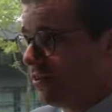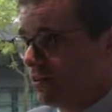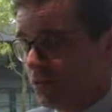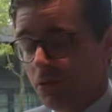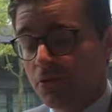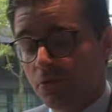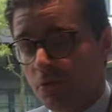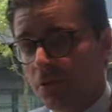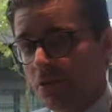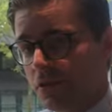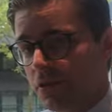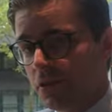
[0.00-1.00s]
Thank, thank you,
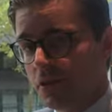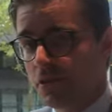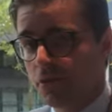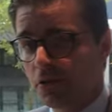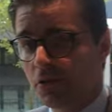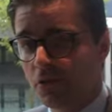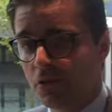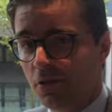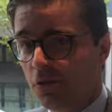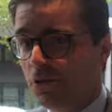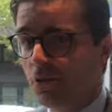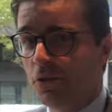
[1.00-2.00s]
Matthias. Yes, so it's a
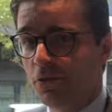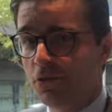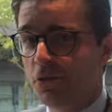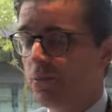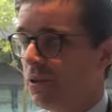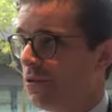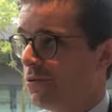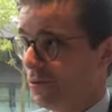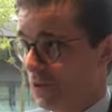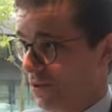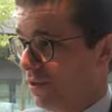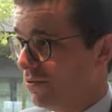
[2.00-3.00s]
huge honor for me to
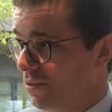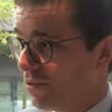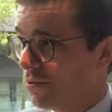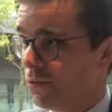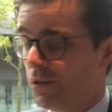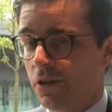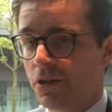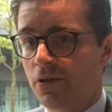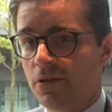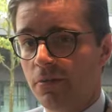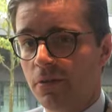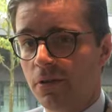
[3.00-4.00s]
receive this award
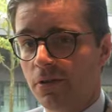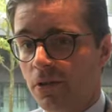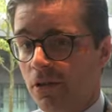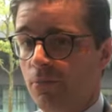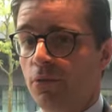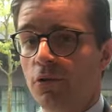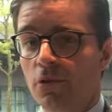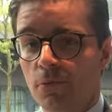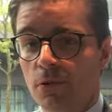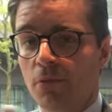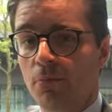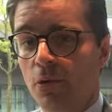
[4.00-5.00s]
actually because Carla Boetes
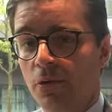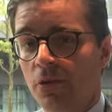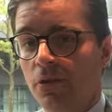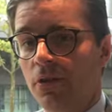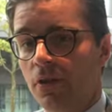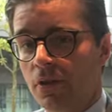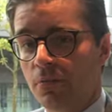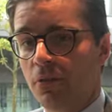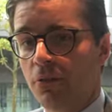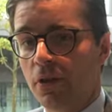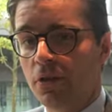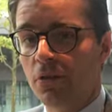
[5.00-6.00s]
was appointed as
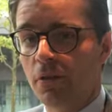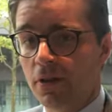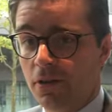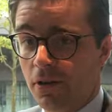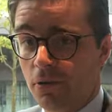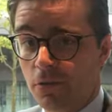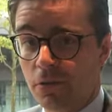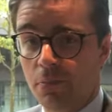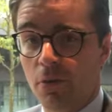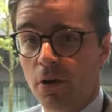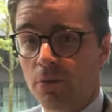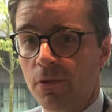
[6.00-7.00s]
professor at our
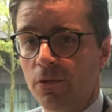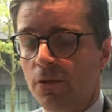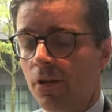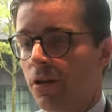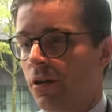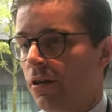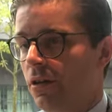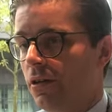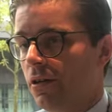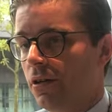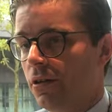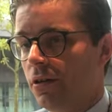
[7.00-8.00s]
department
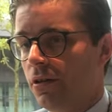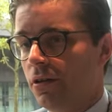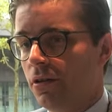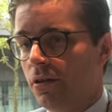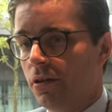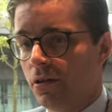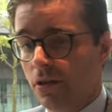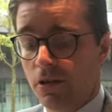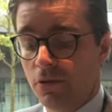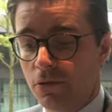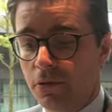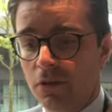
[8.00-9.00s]
uh,
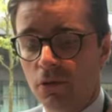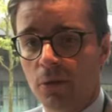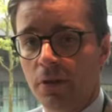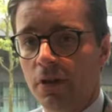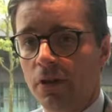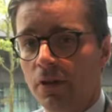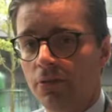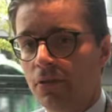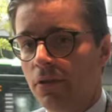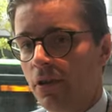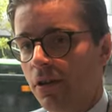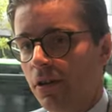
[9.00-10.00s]
until 2011.
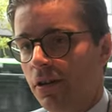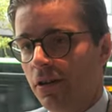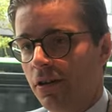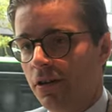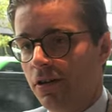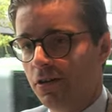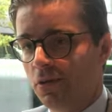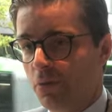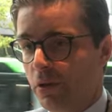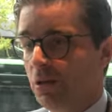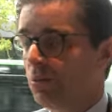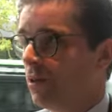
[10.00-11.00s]
Uh, so
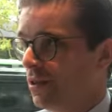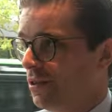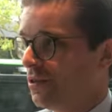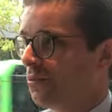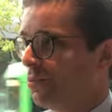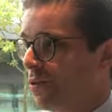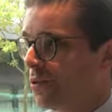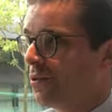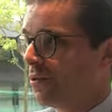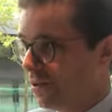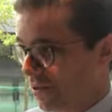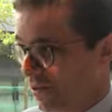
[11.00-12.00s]
bringing back this award
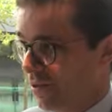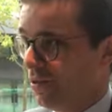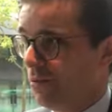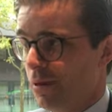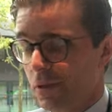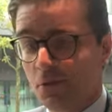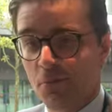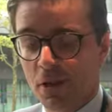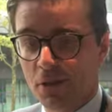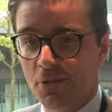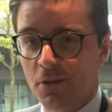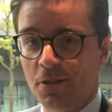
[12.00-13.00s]
uh, back to
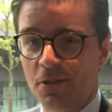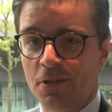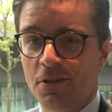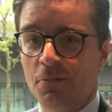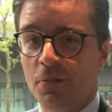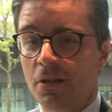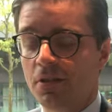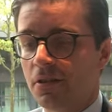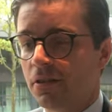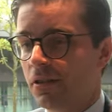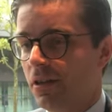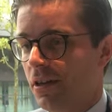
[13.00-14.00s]
Maastricht yeah. is, is
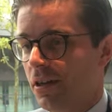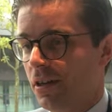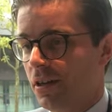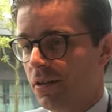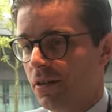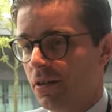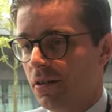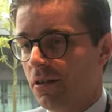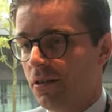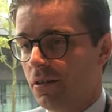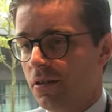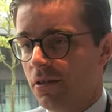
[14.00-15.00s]
amazing and uh,
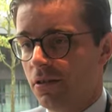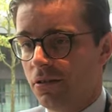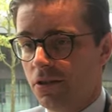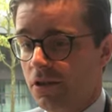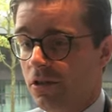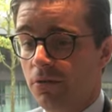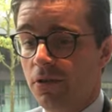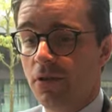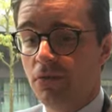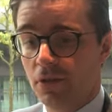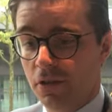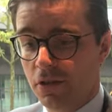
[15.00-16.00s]
uh, she
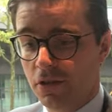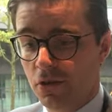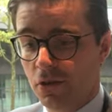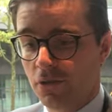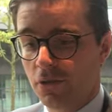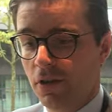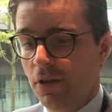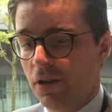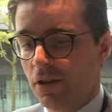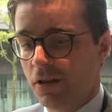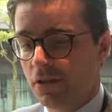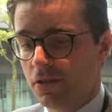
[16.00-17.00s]
definitely served
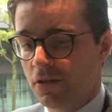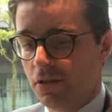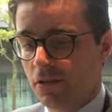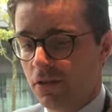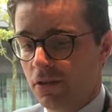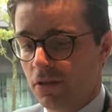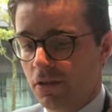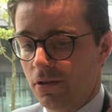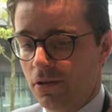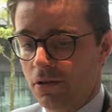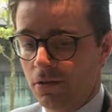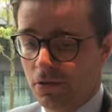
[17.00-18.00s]
as uh,
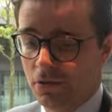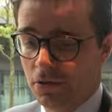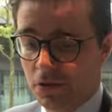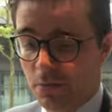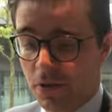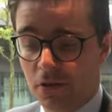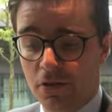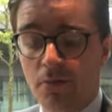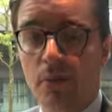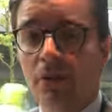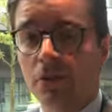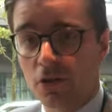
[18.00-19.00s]
she made she
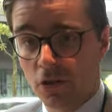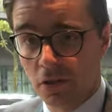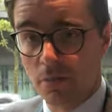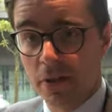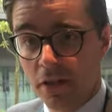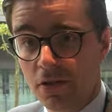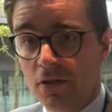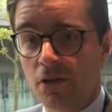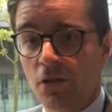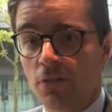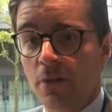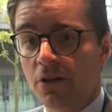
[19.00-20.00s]
made the solid basis
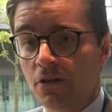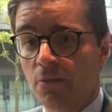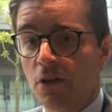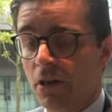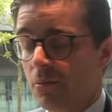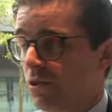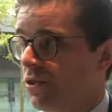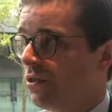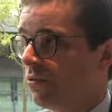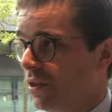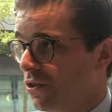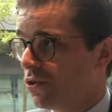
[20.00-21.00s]
of breast MR
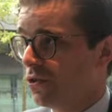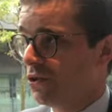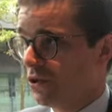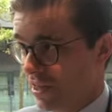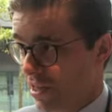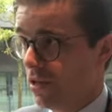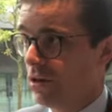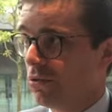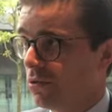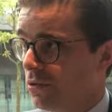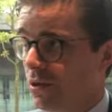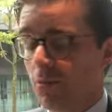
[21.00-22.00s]
imaging research in
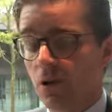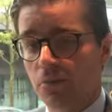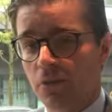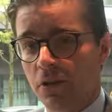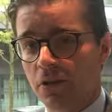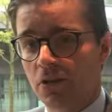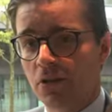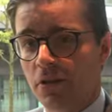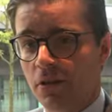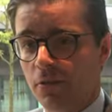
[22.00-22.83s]
our department actually, and